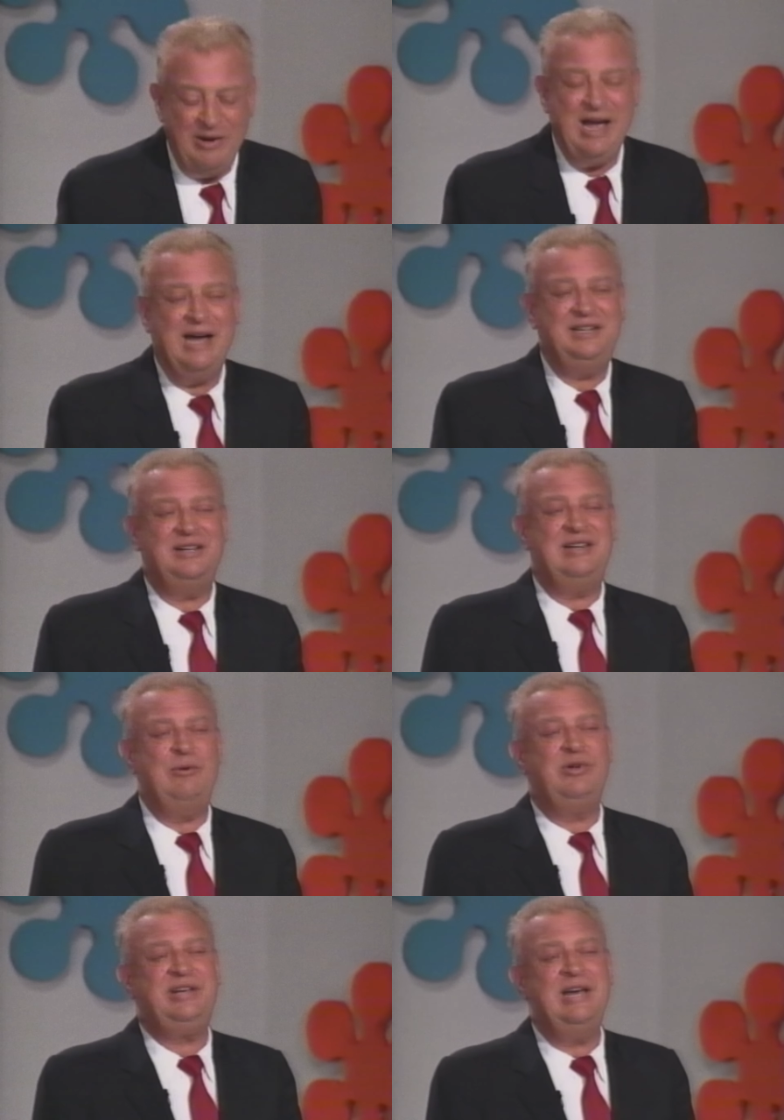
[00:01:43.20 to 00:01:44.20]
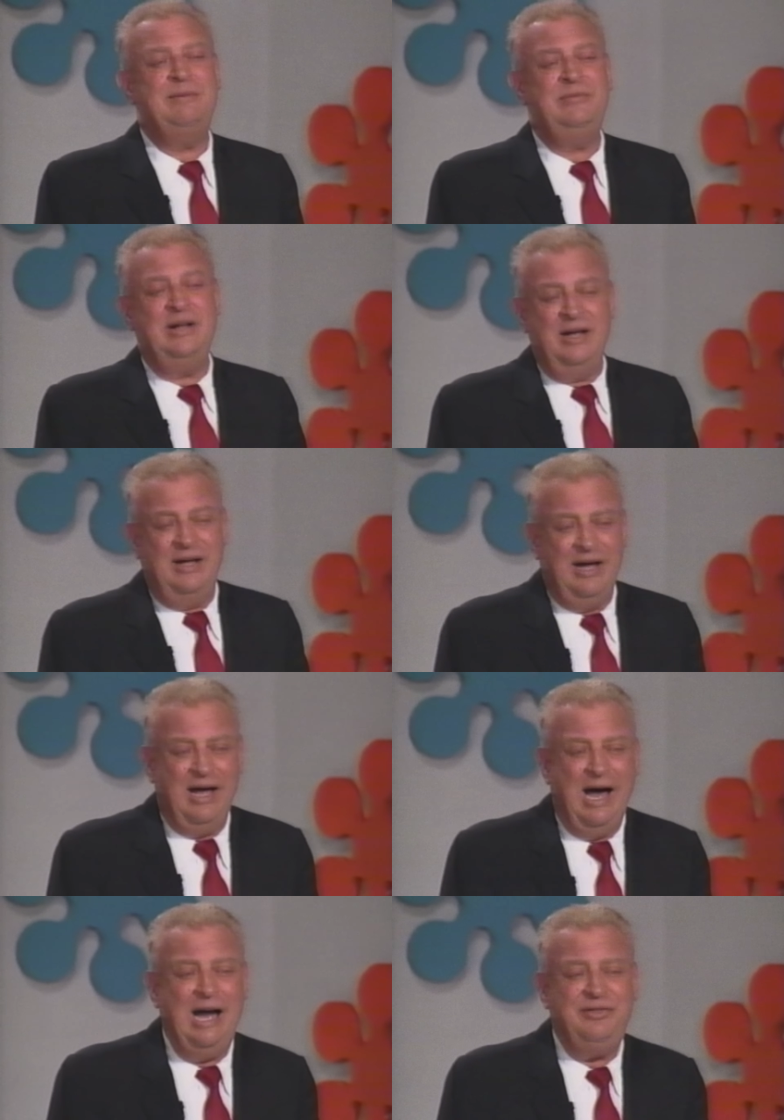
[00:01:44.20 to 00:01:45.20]
My ideal date, well, Kim,
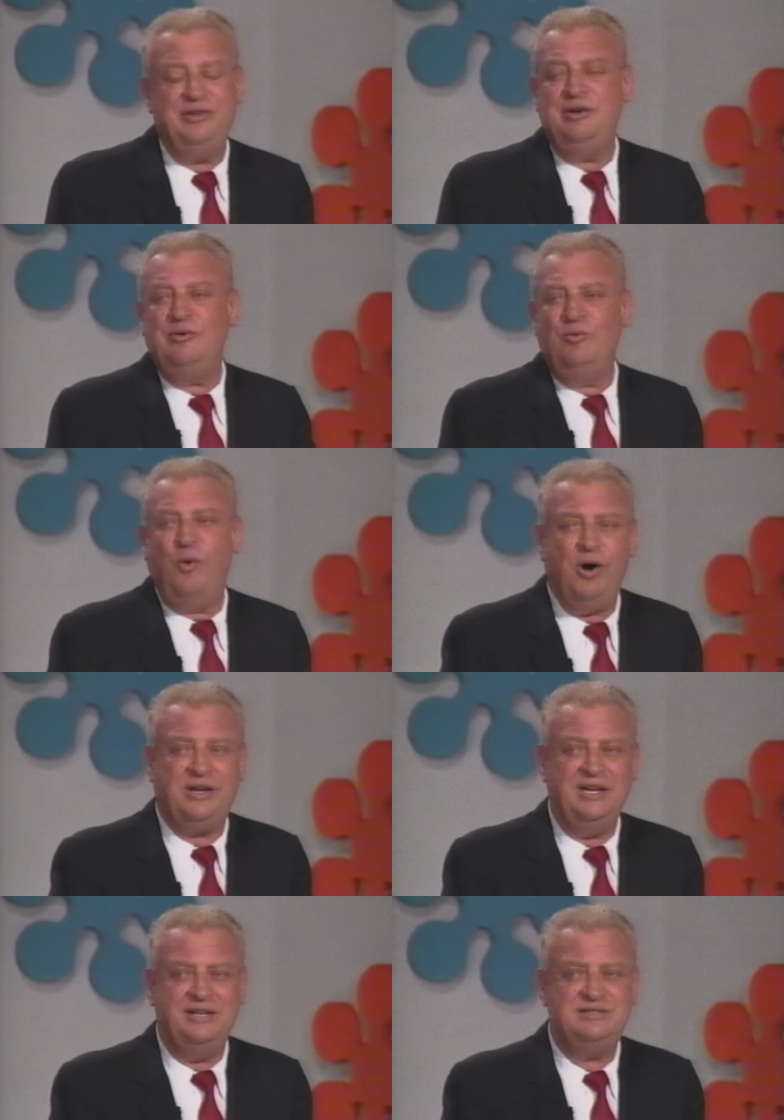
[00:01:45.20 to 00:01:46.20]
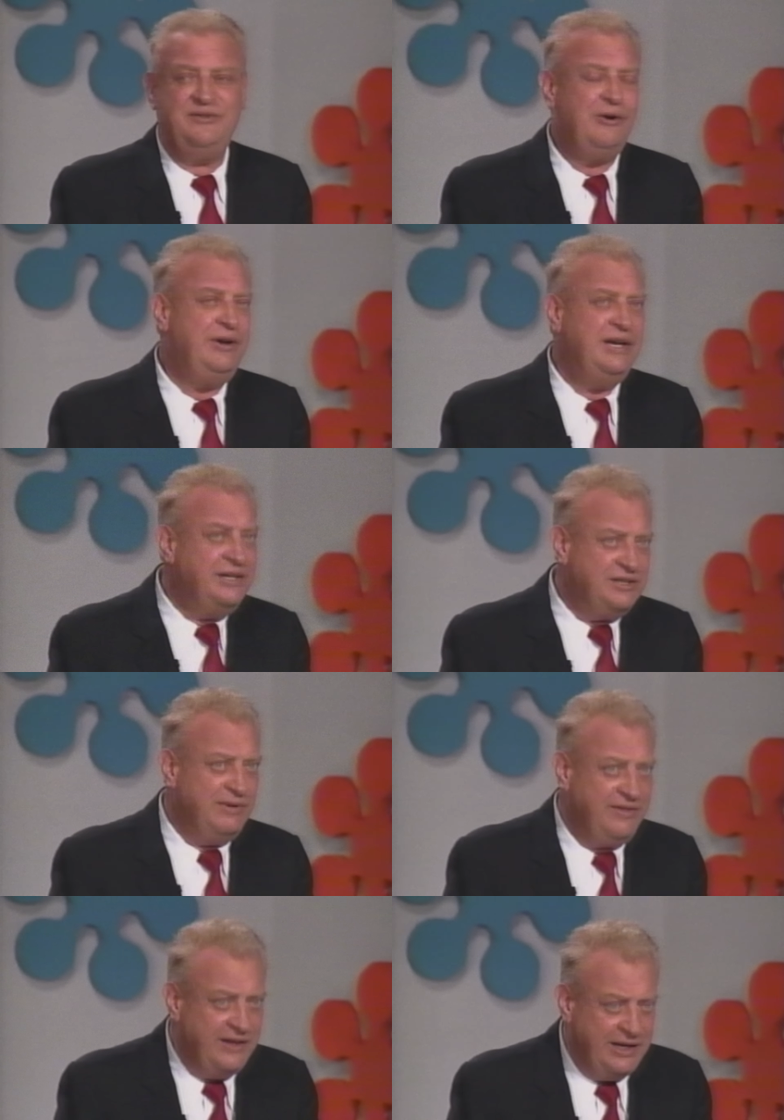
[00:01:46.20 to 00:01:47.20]
I think walking is a very
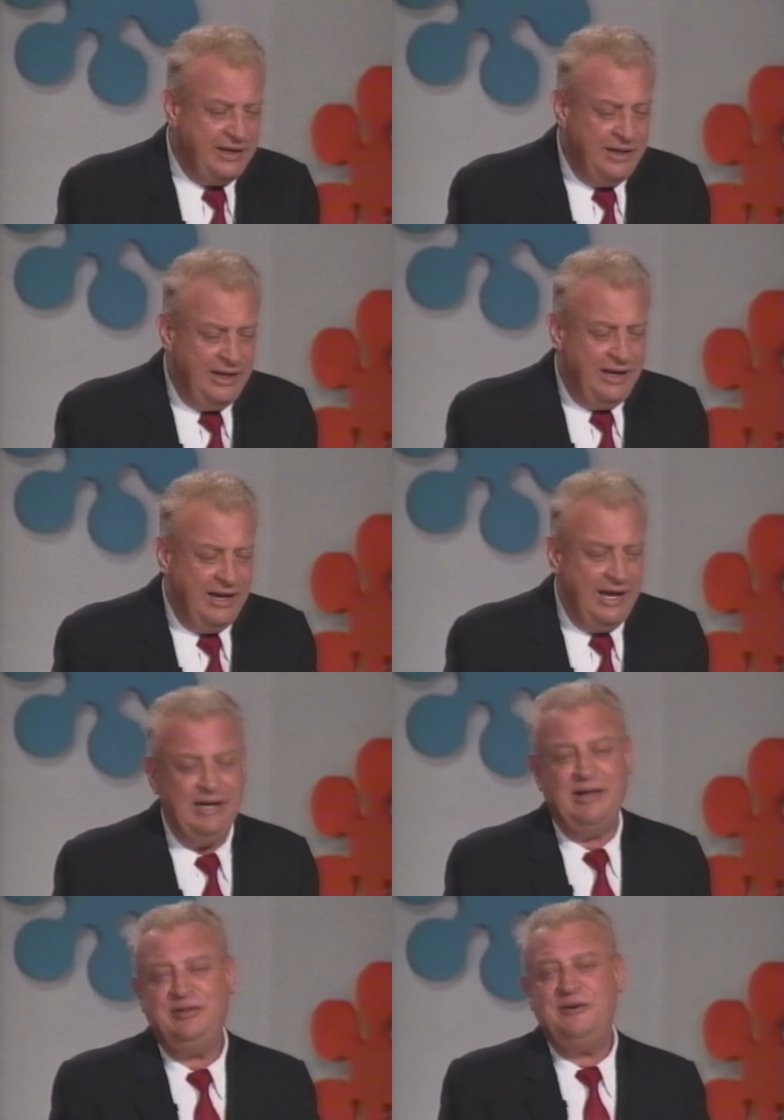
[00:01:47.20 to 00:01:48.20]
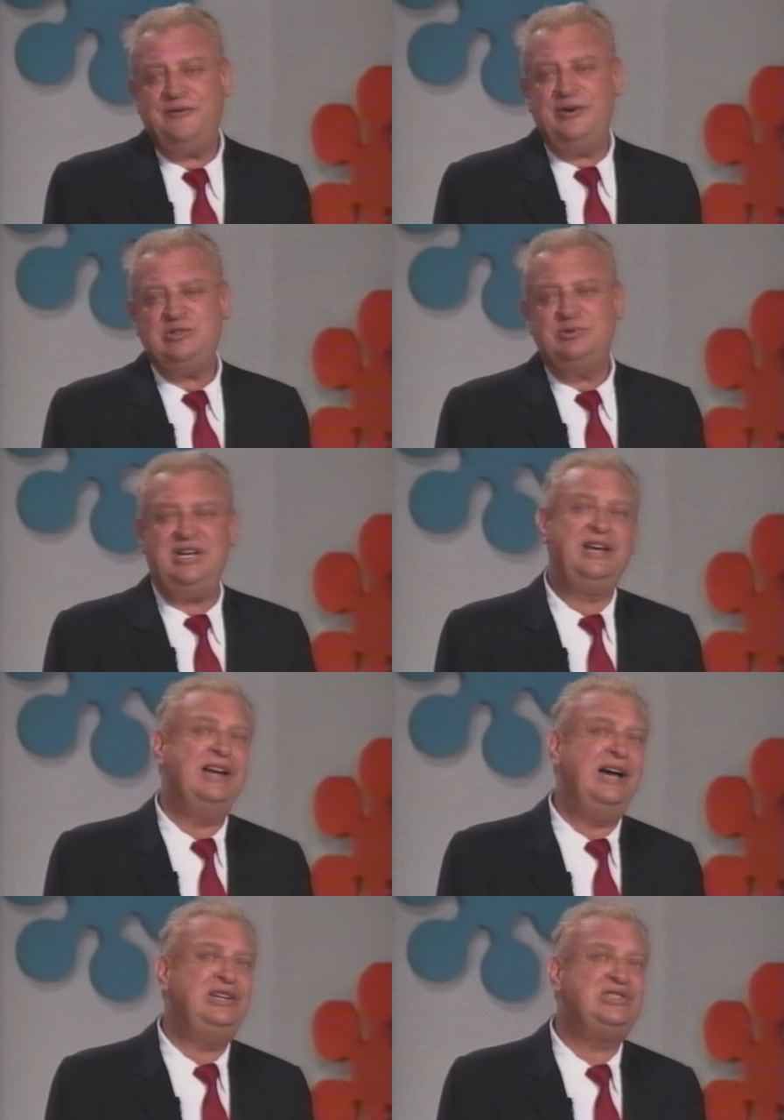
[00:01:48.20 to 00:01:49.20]
intimate thing. And I think first we'd take a
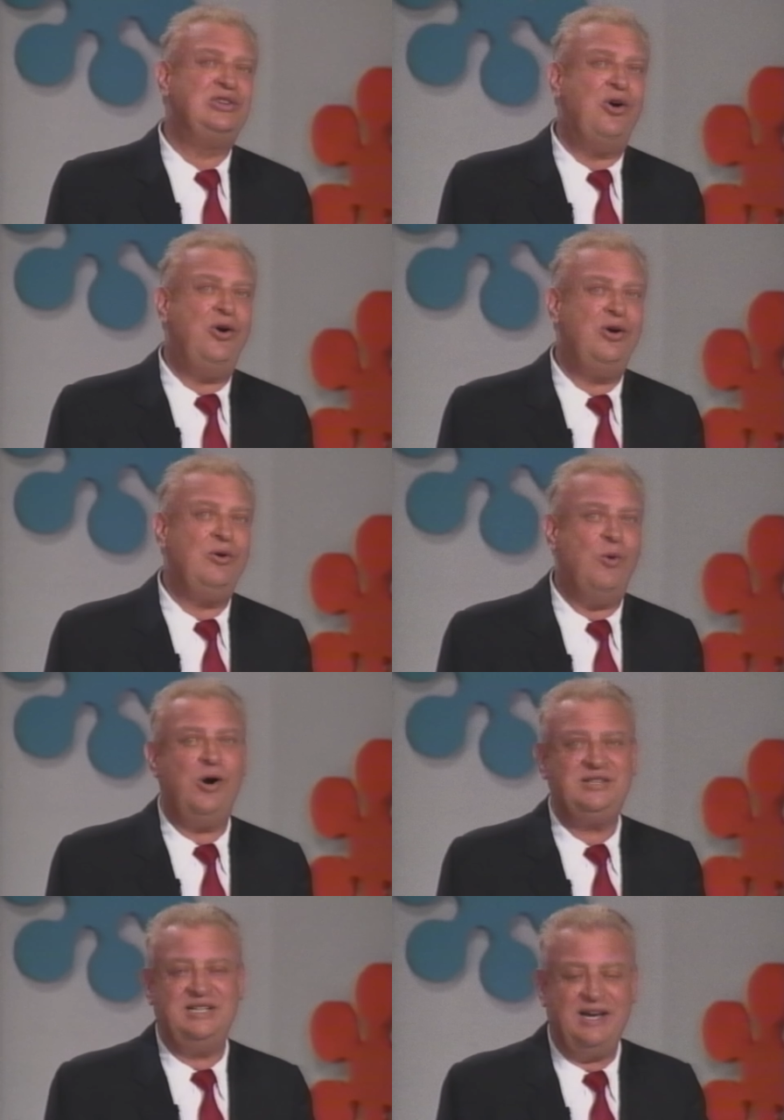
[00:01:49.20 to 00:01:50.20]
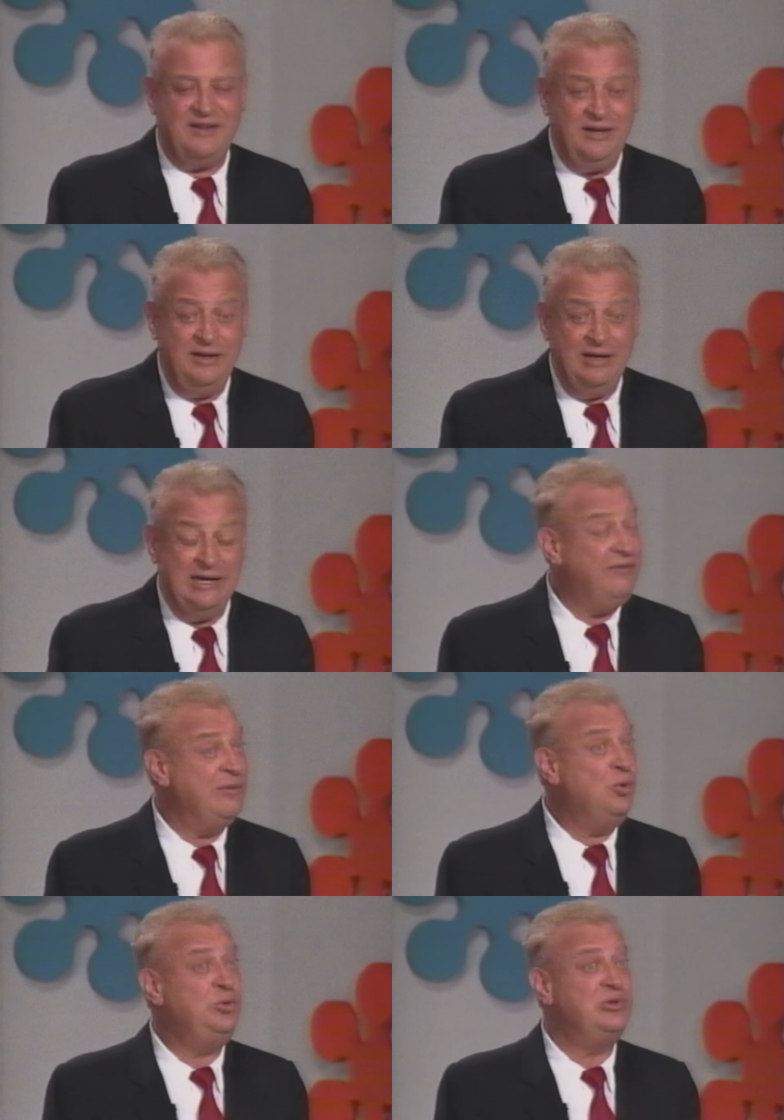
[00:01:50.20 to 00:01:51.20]
nice, long walk together. And if the
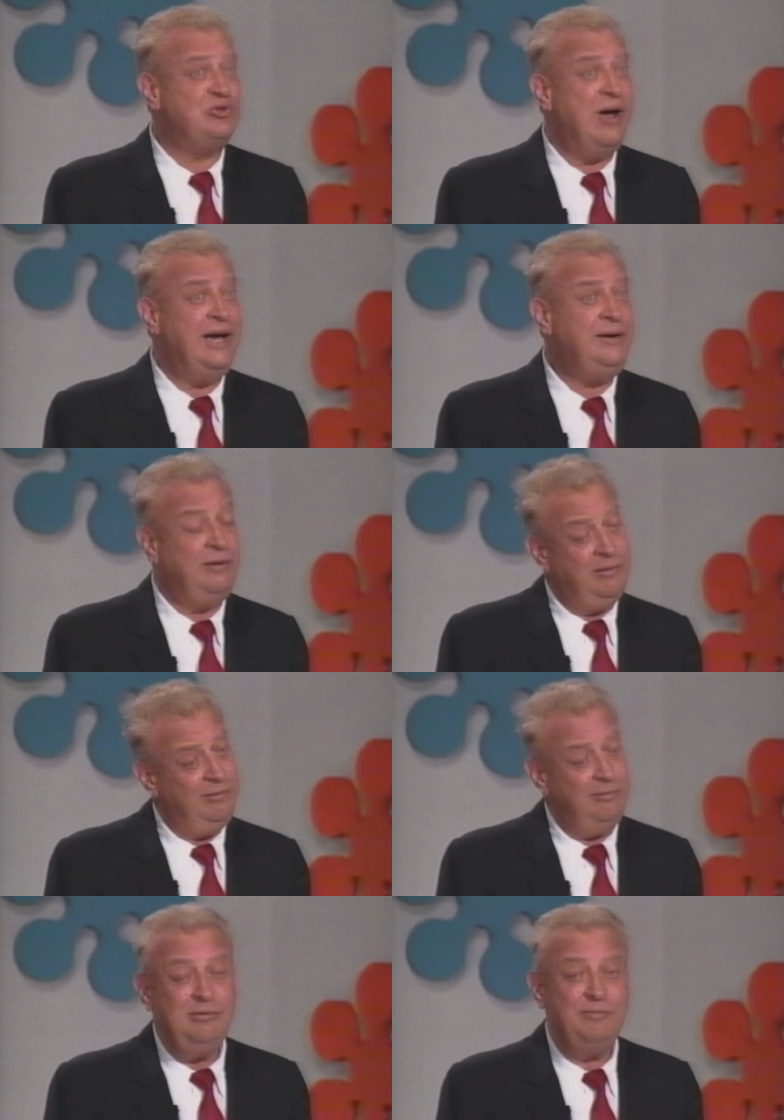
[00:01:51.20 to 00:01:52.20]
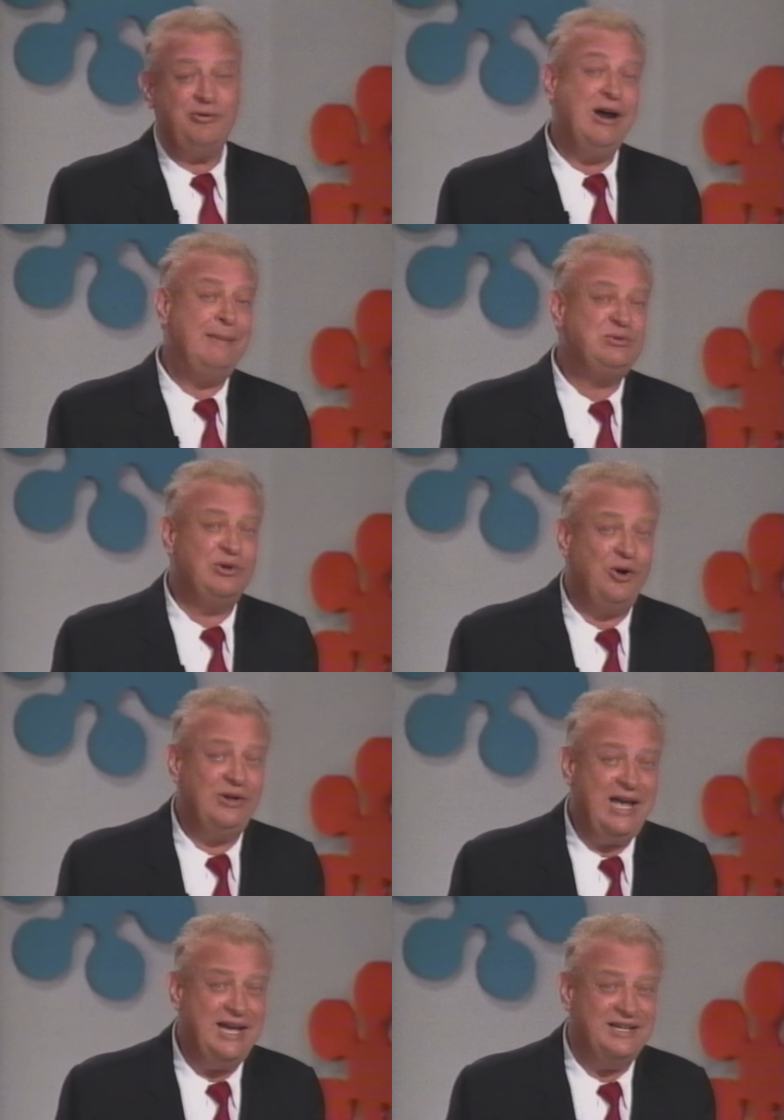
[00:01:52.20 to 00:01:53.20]
mood was right, perhaps we'd
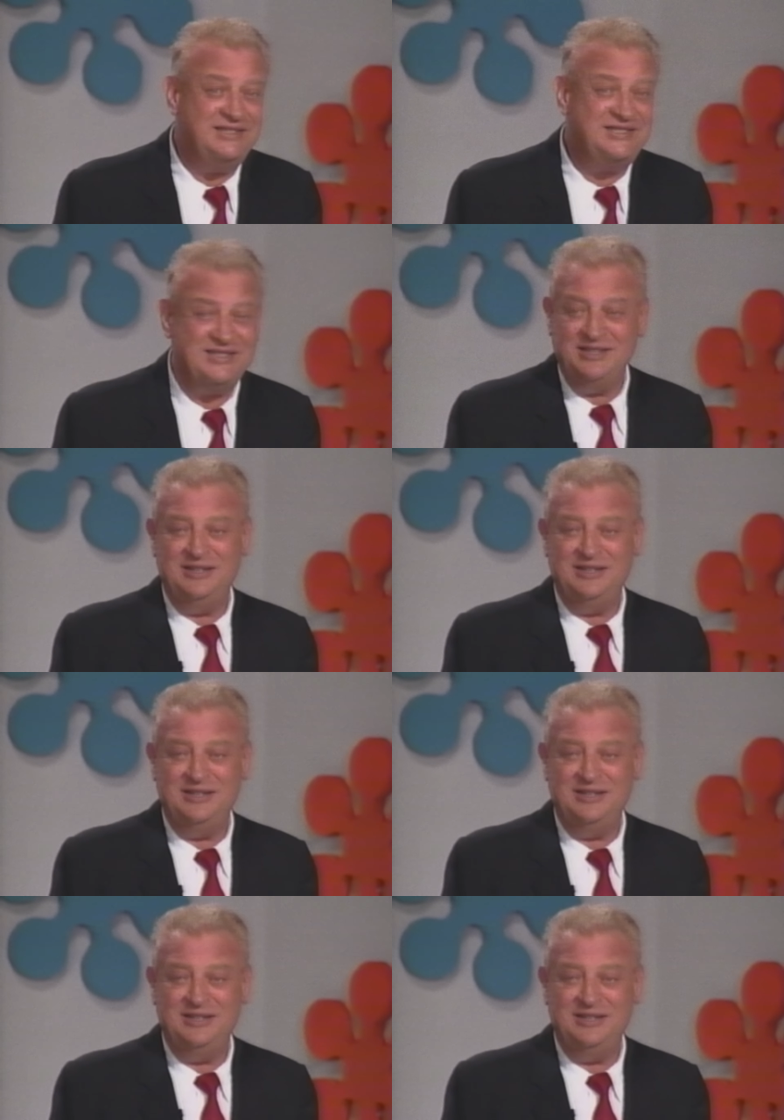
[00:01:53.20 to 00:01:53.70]
hold hands.